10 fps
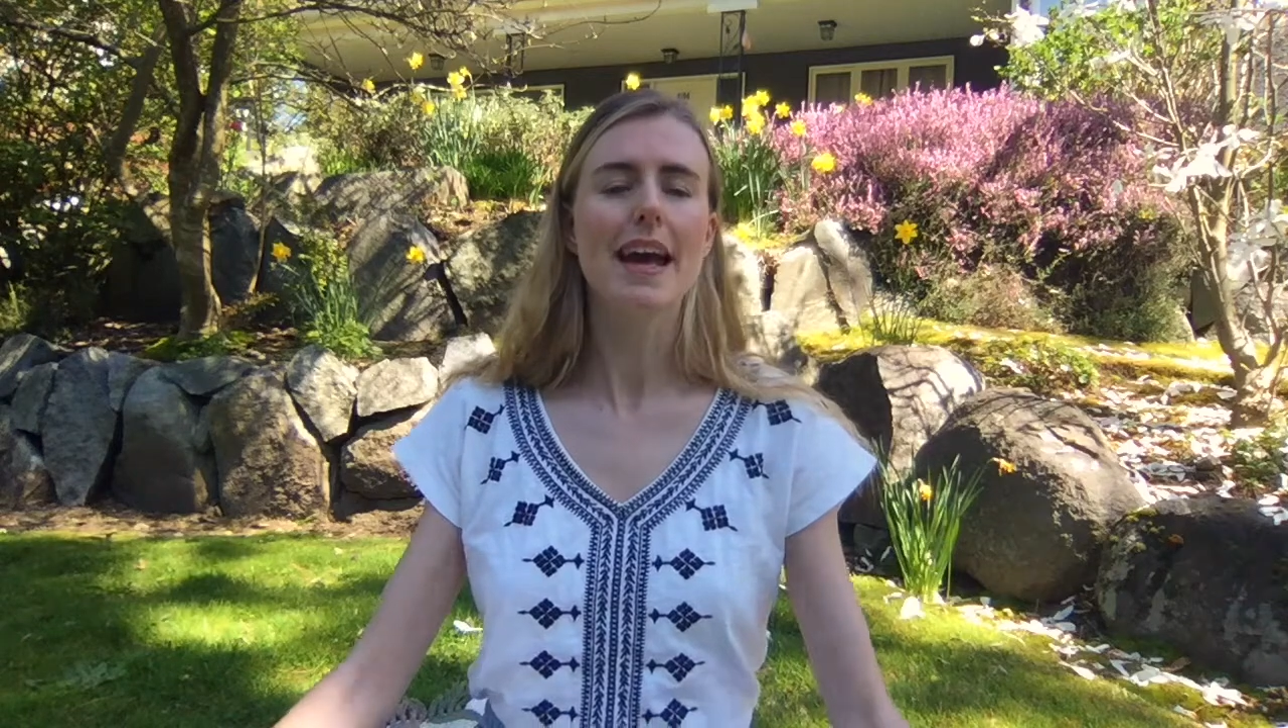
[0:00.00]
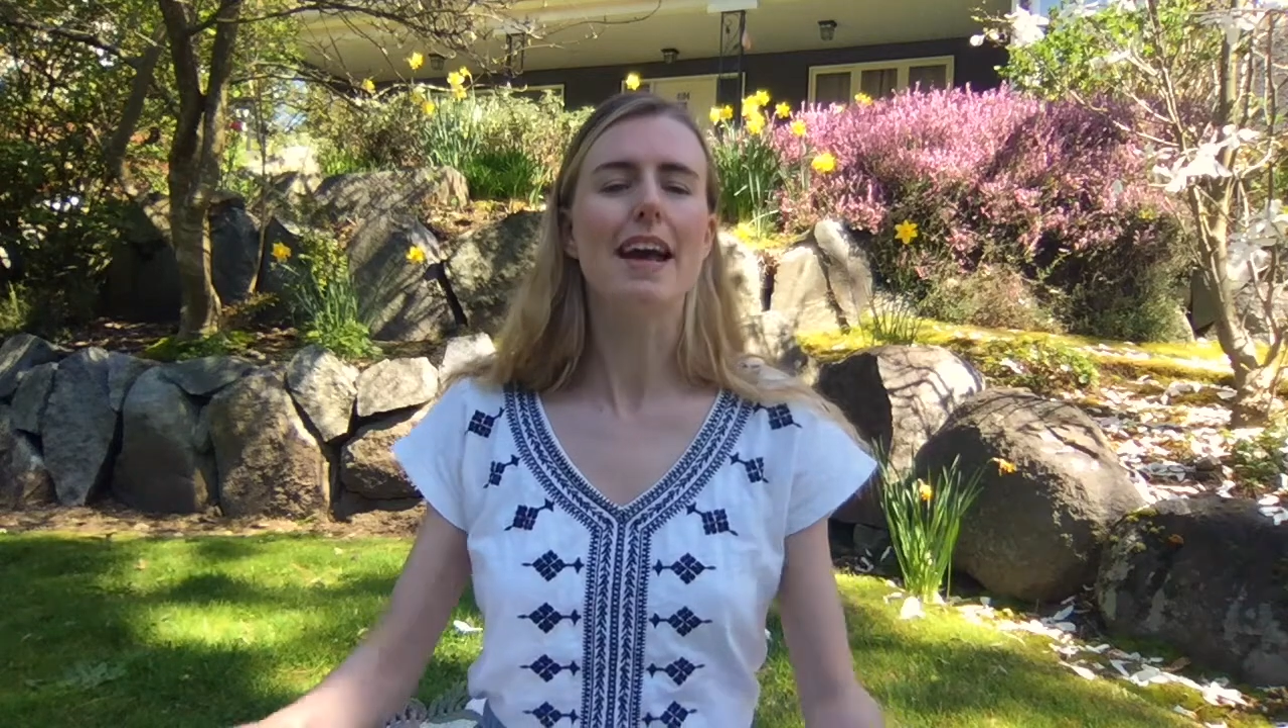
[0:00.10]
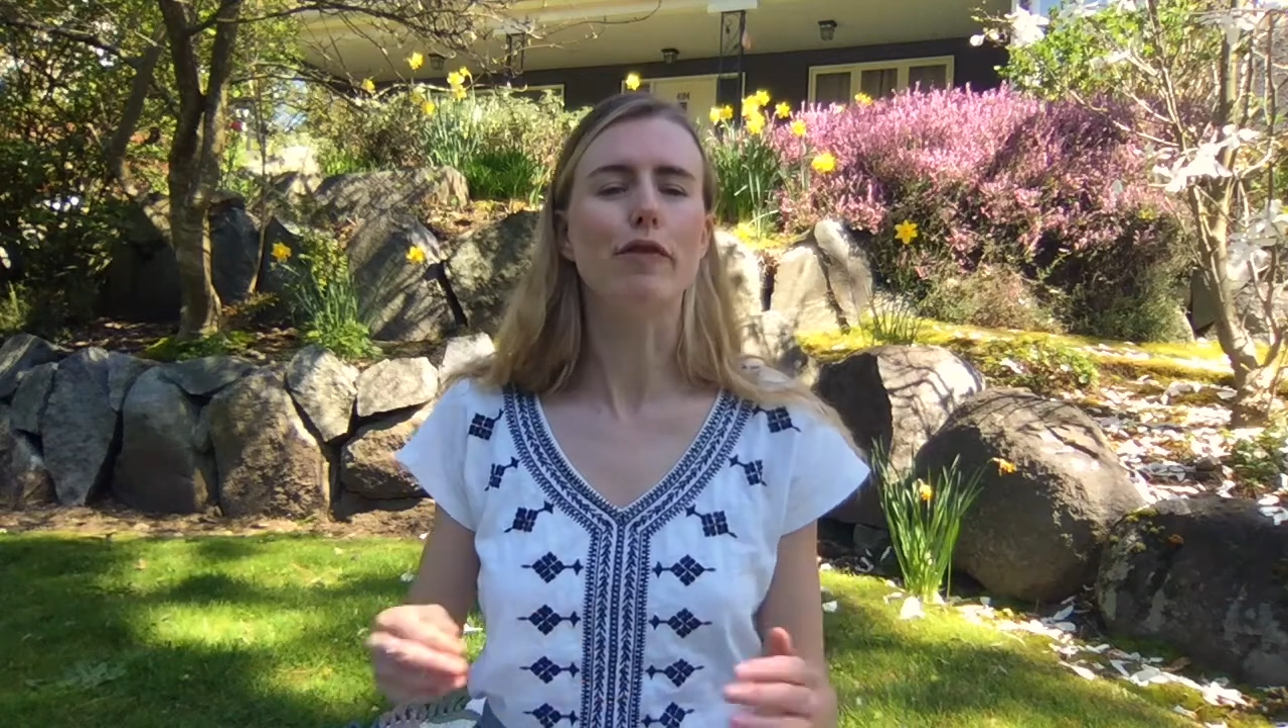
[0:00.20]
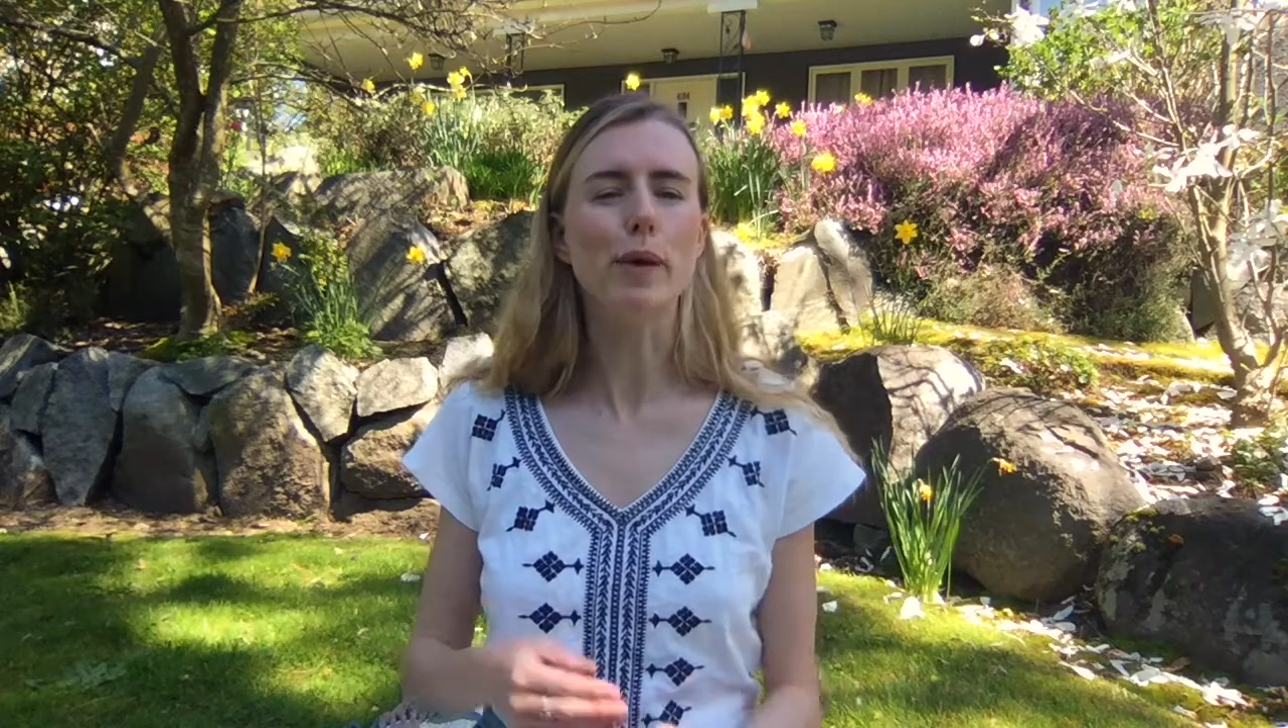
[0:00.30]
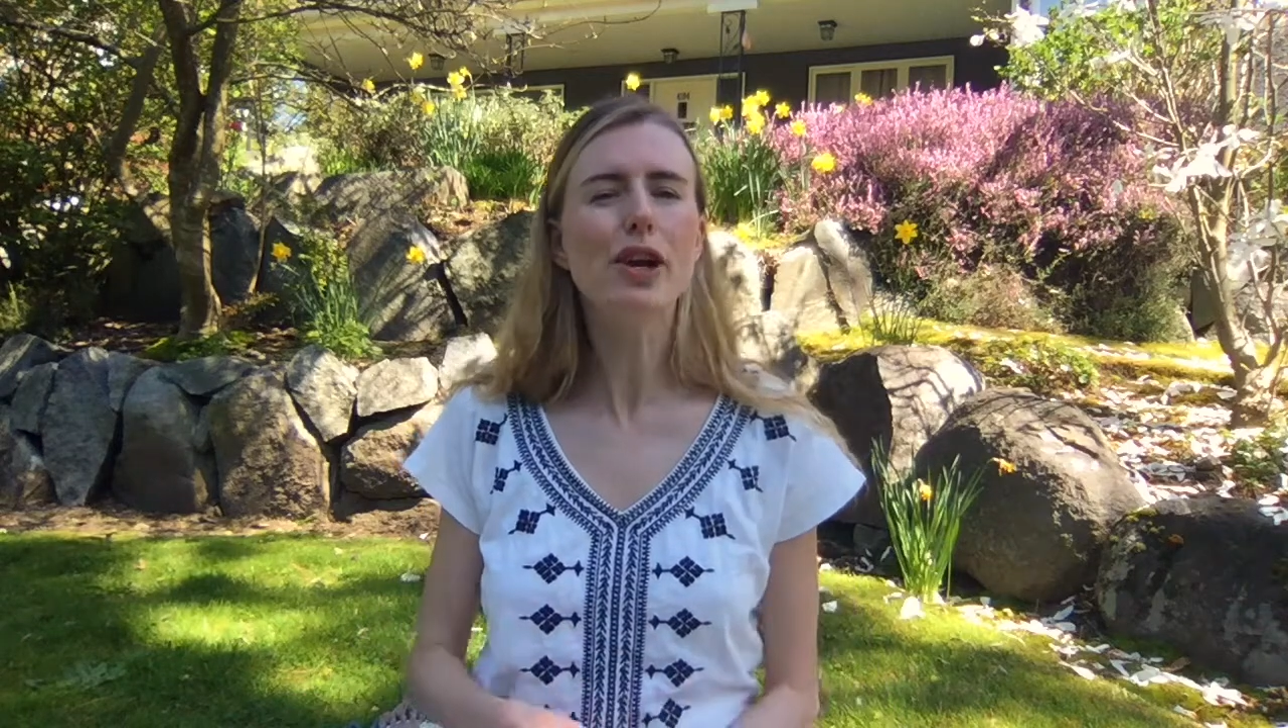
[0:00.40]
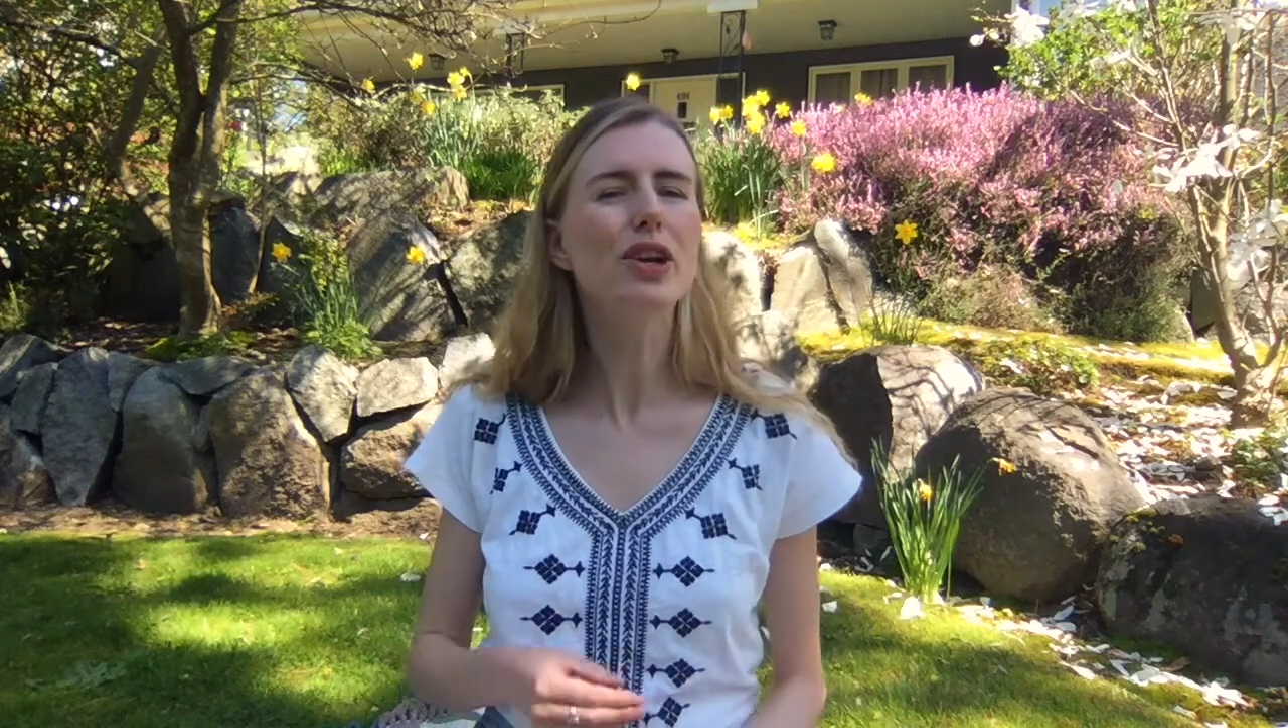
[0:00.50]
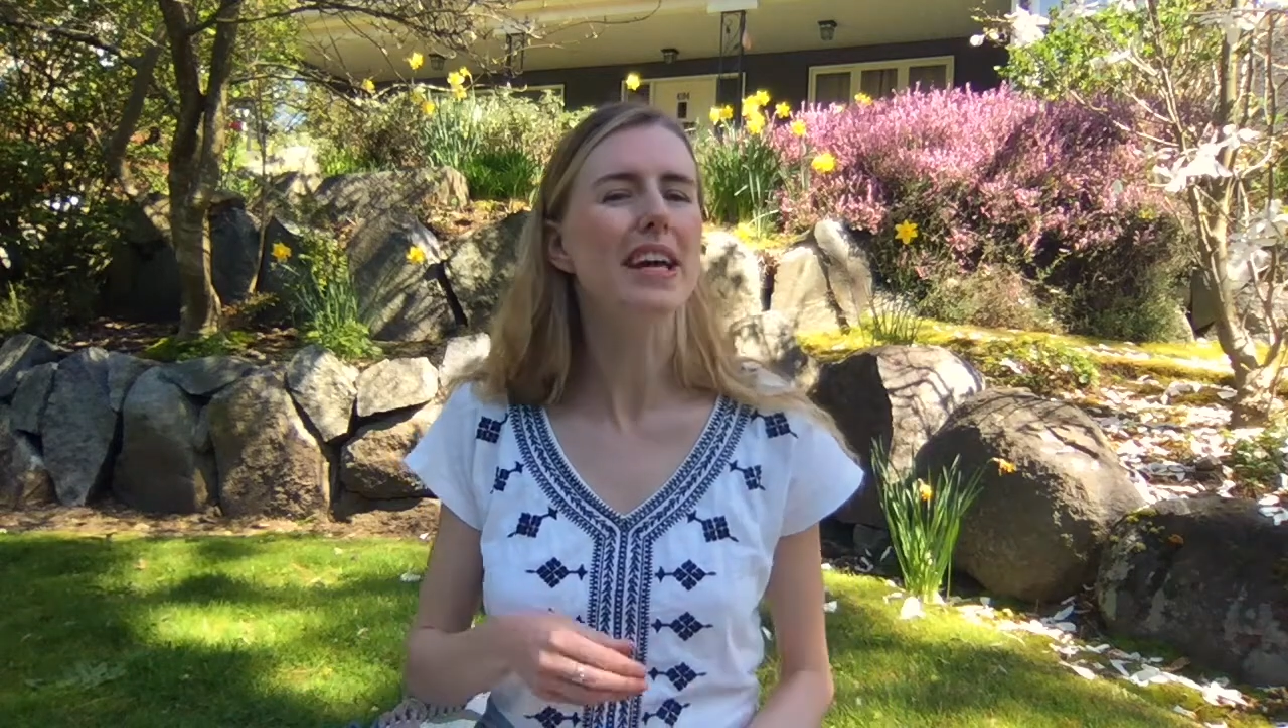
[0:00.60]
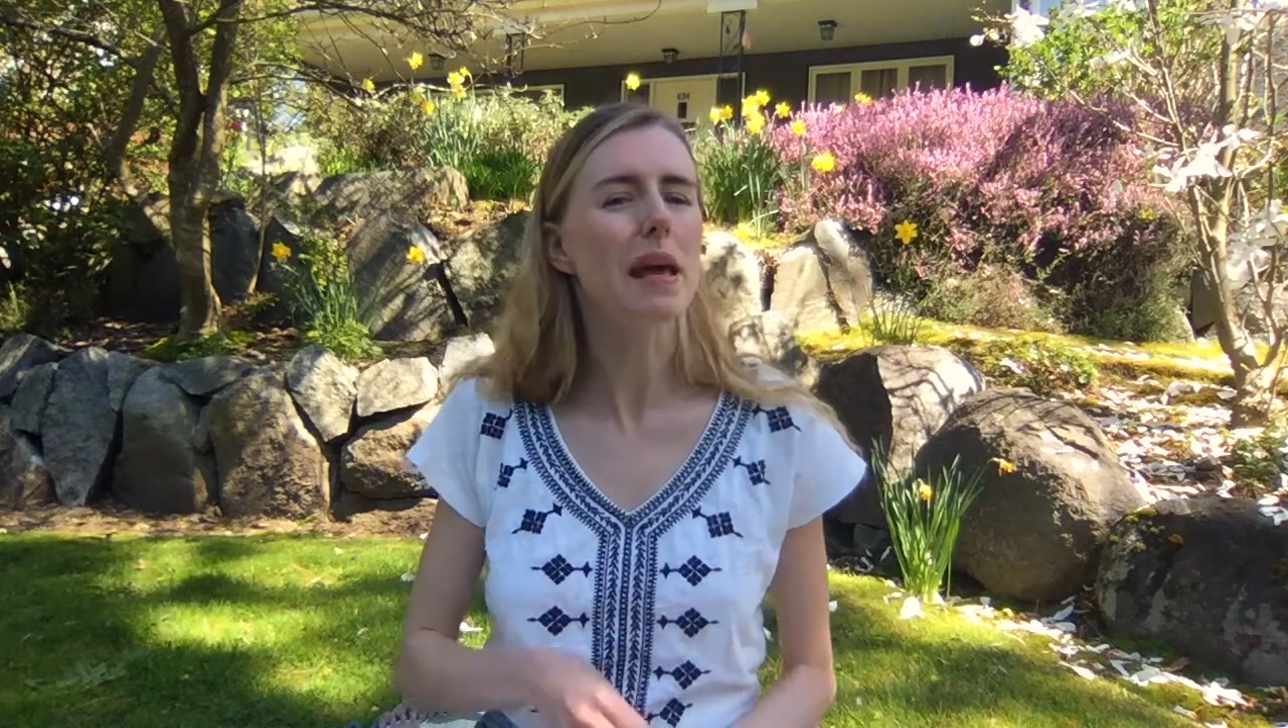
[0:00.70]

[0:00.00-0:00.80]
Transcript: If we could